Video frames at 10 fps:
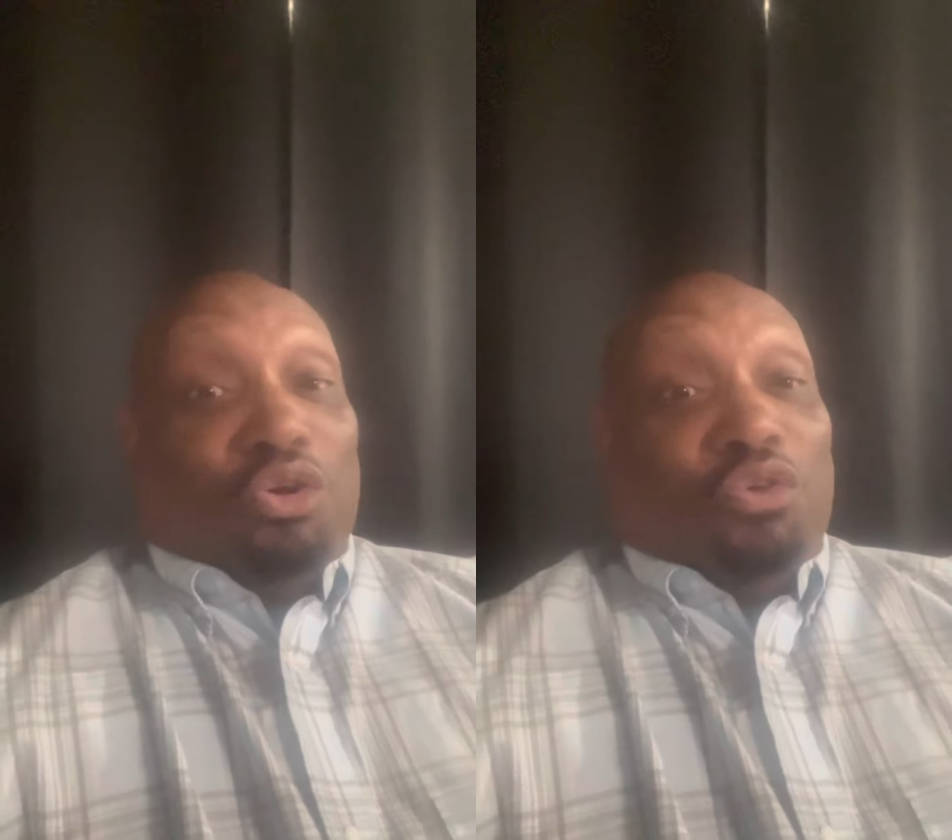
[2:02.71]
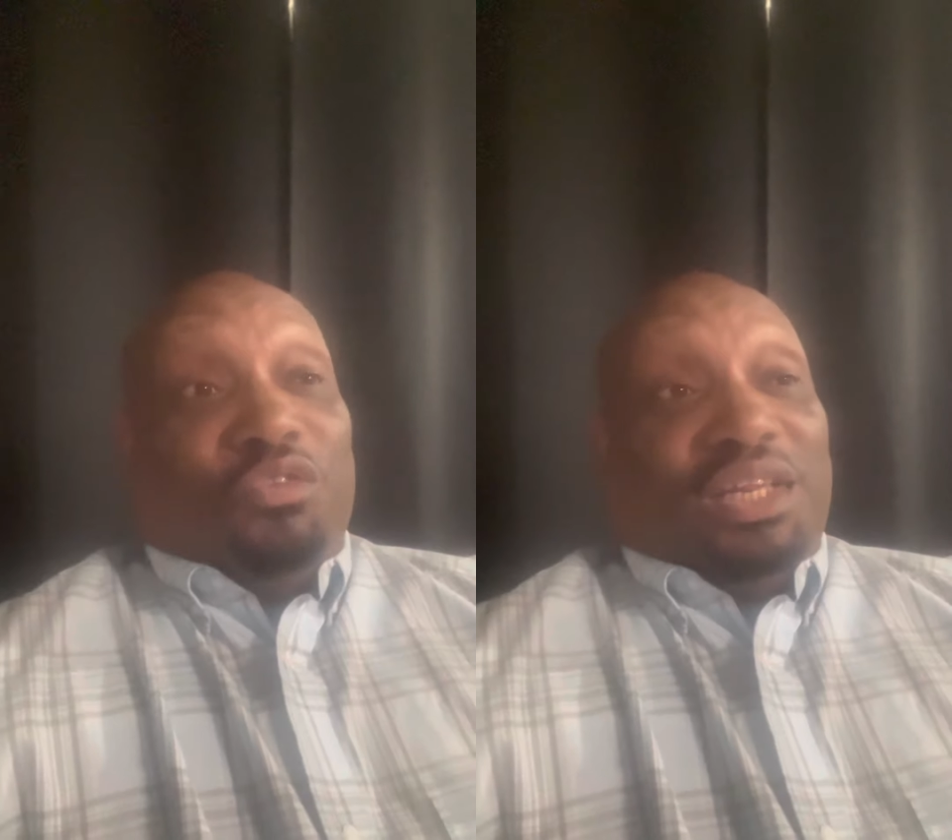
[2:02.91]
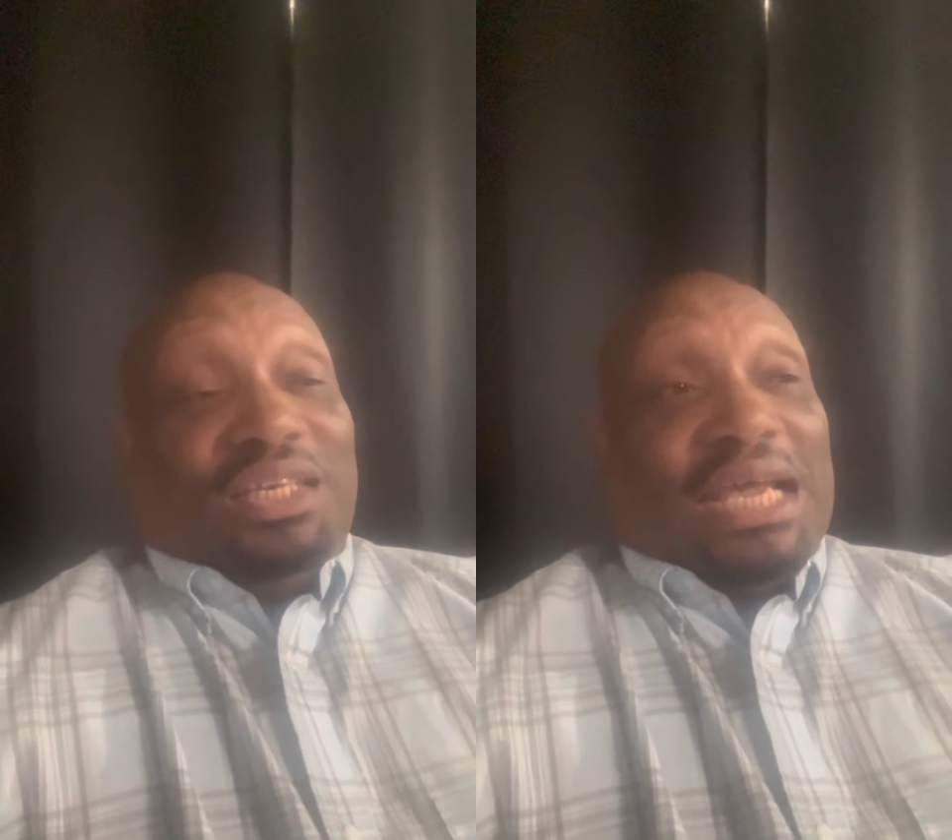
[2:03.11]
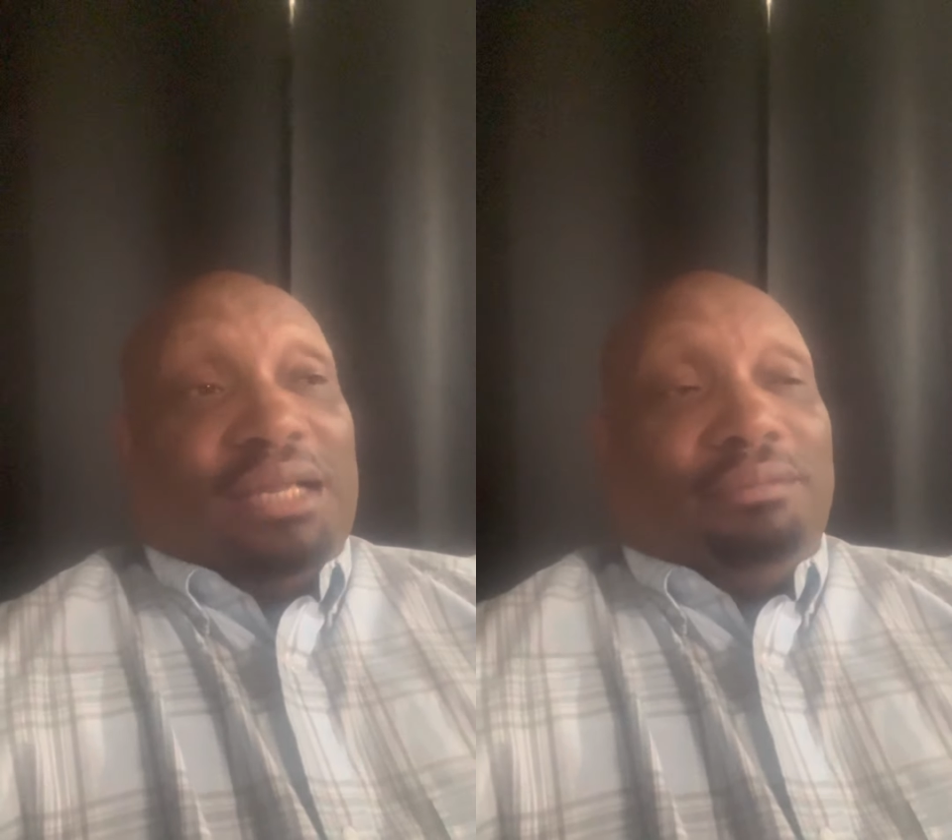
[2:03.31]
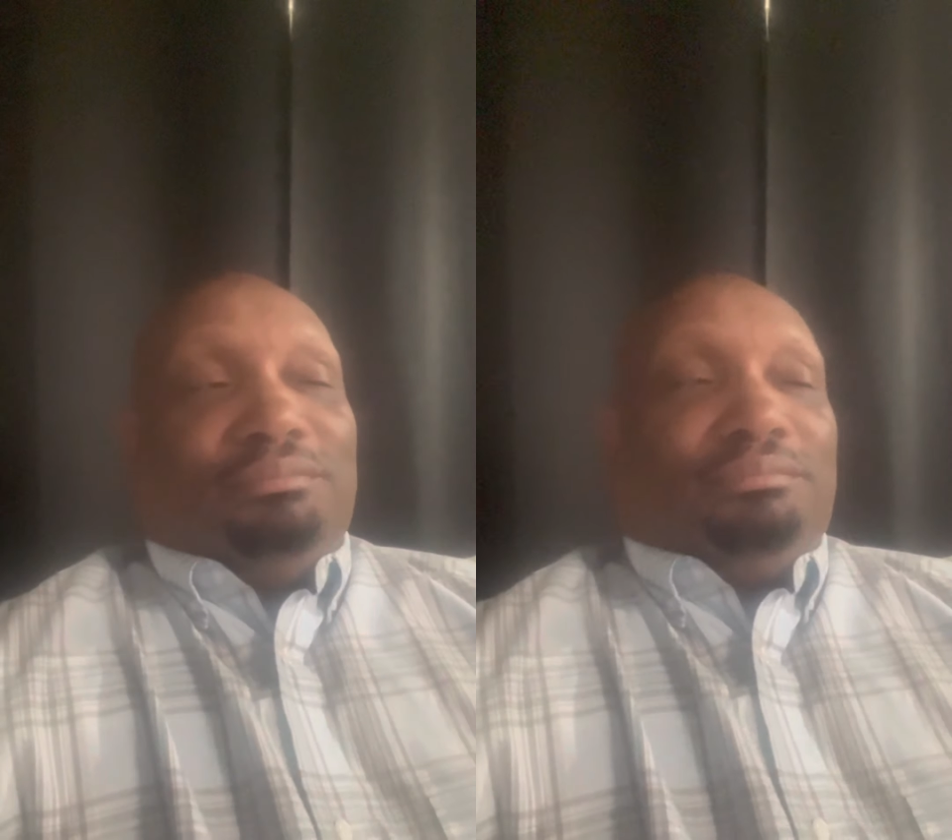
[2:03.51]
over the
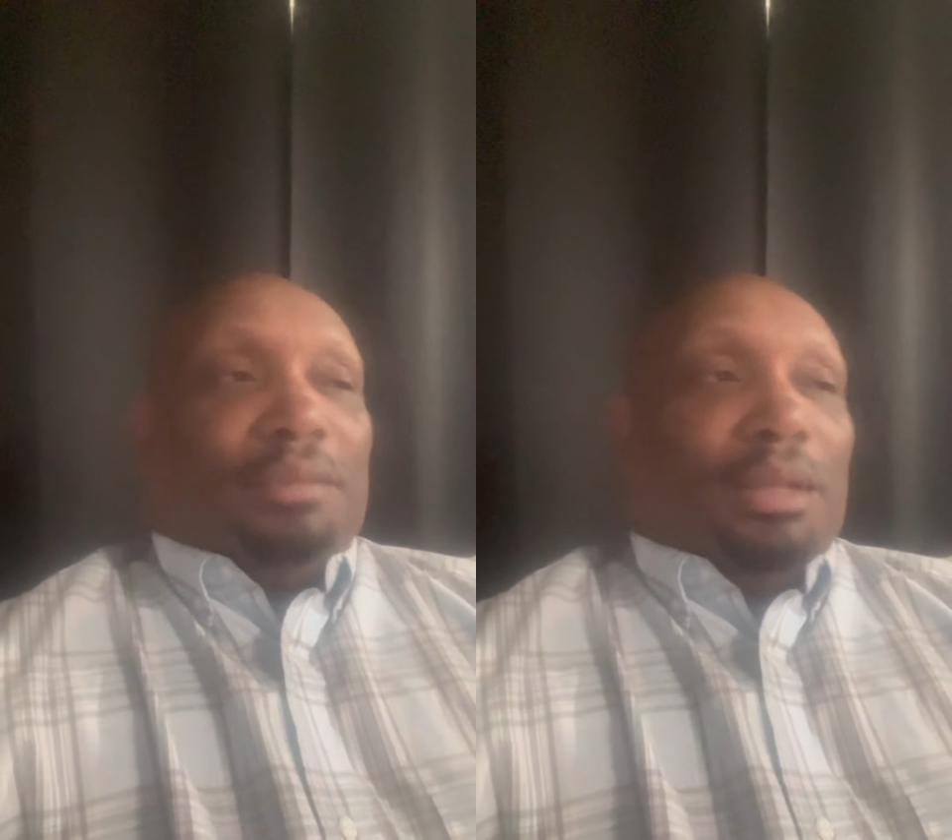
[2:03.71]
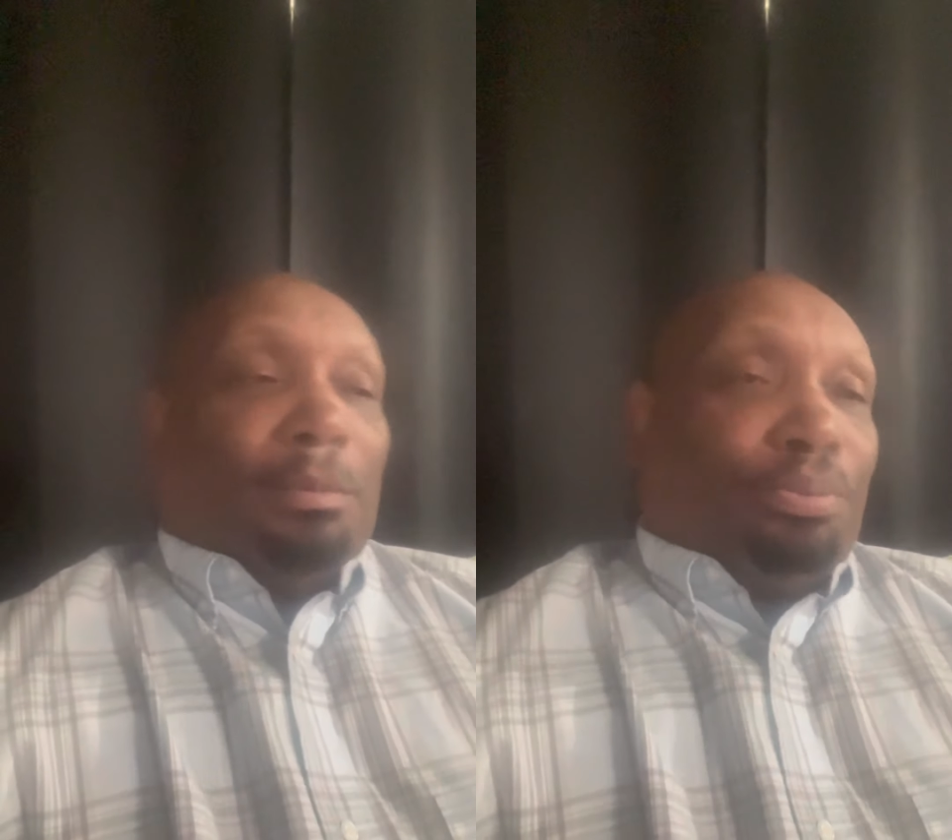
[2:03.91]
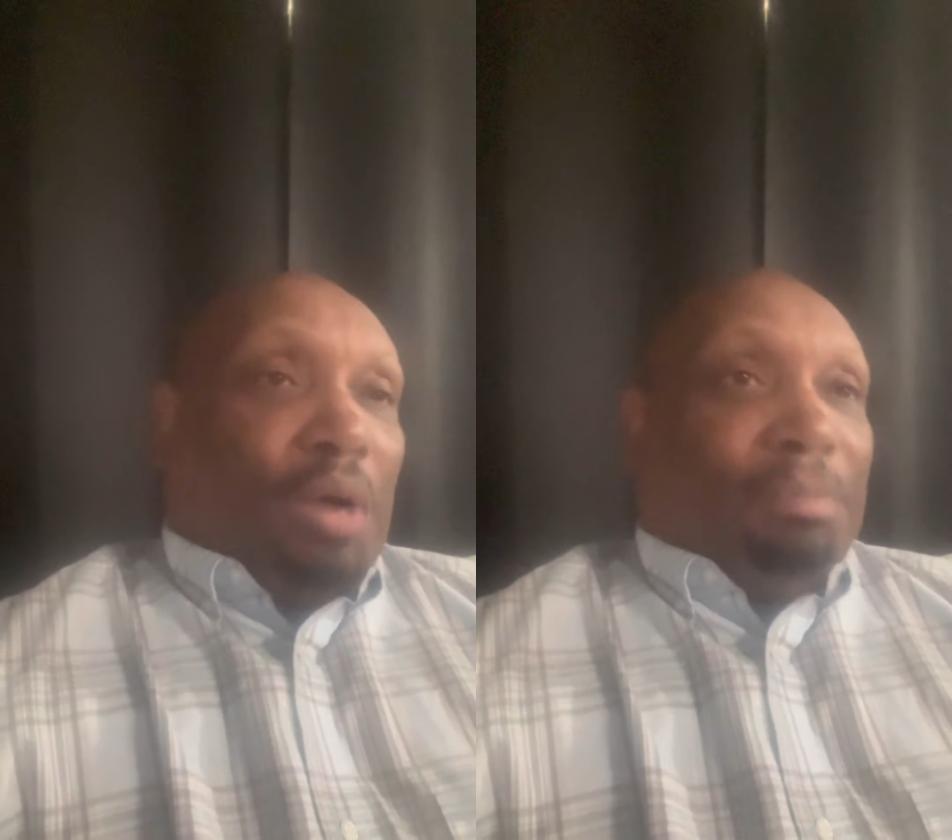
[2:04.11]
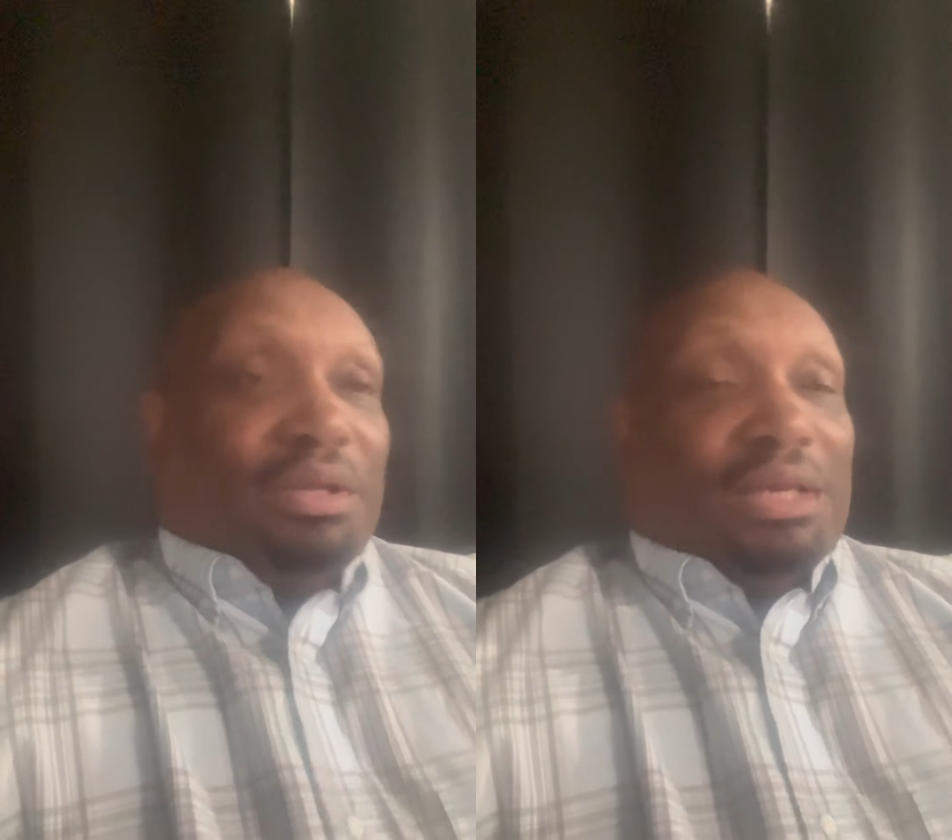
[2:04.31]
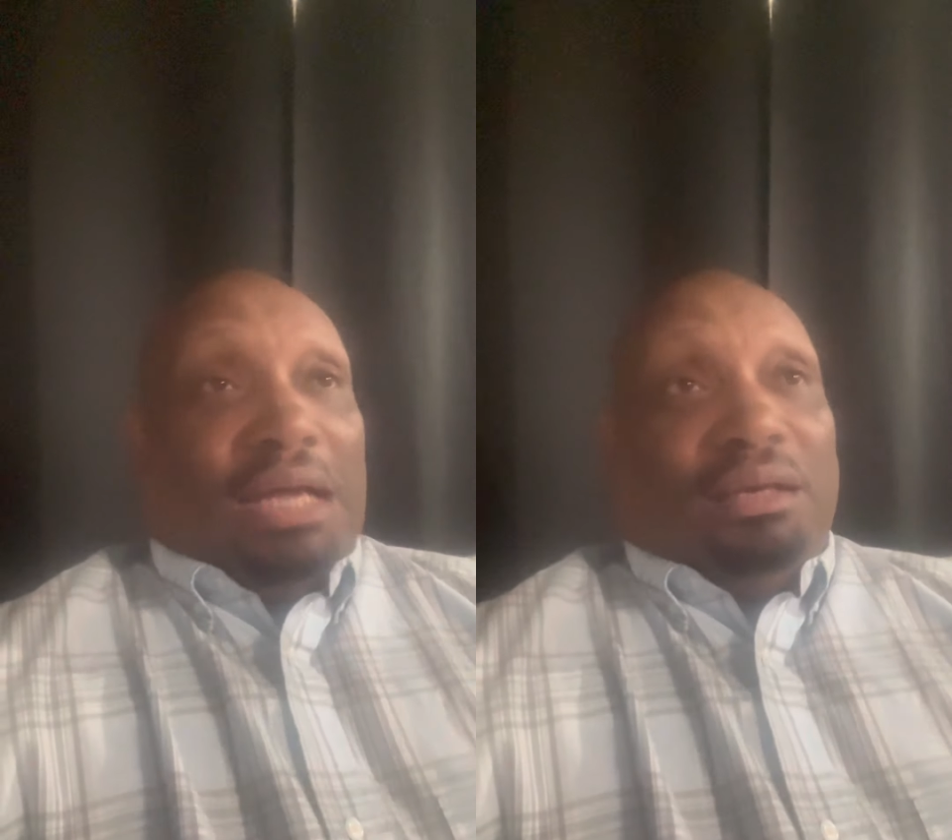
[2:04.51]
debt? Probably
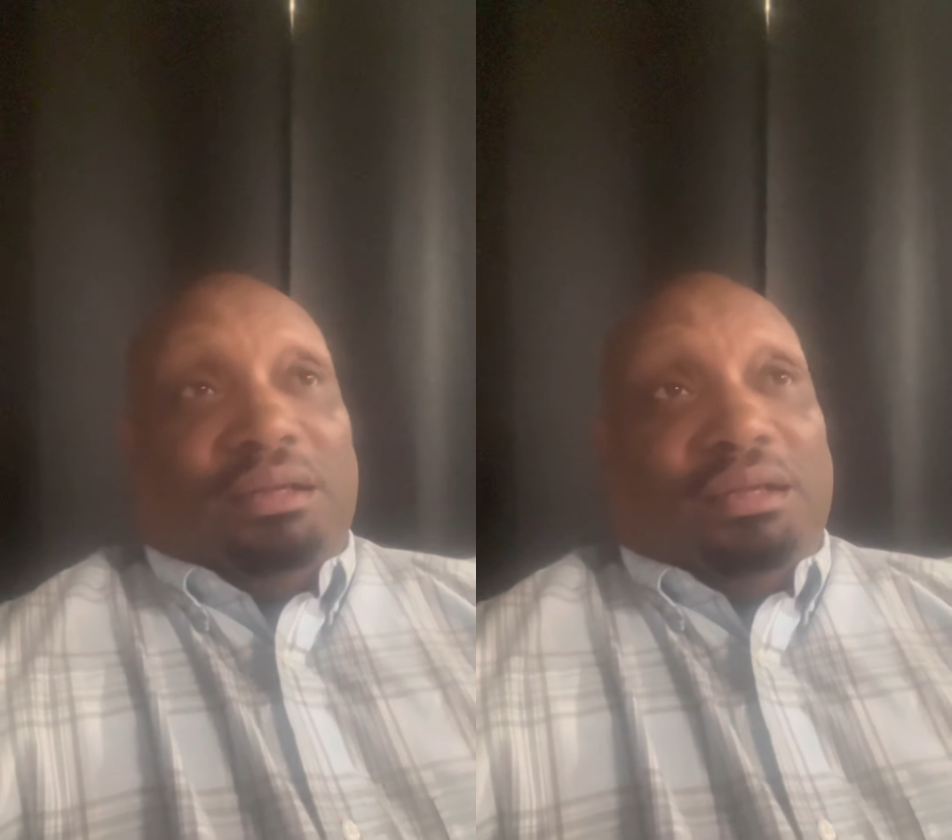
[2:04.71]
not.